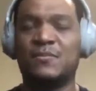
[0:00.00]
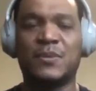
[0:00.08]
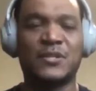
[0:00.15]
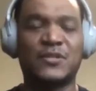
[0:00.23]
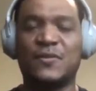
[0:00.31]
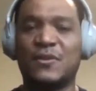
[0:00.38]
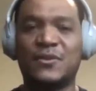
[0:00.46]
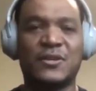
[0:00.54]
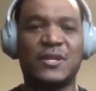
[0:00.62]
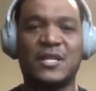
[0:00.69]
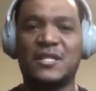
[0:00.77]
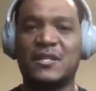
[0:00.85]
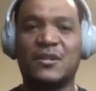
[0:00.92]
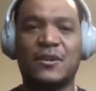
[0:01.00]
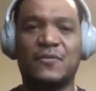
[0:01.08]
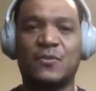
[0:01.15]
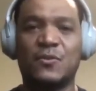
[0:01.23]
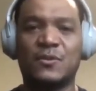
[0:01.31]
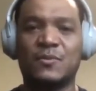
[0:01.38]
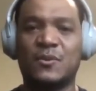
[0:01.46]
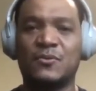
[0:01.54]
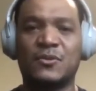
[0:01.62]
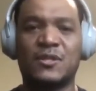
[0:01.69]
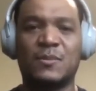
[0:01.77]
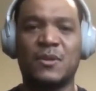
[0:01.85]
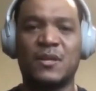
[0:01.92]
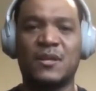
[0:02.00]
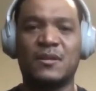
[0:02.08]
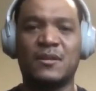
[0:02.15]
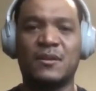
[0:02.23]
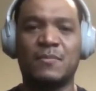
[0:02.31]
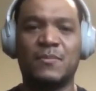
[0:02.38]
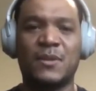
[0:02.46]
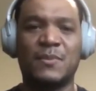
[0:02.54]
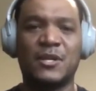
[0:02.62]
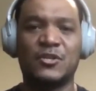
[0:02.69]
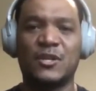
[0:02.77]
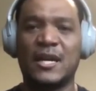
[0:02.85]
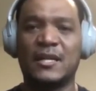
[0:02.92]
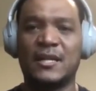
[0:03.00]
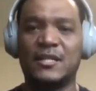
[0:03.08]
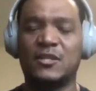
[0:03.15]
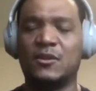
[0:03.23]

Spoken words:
bunch of other goodies in there, of course, but those are some of the major highlights.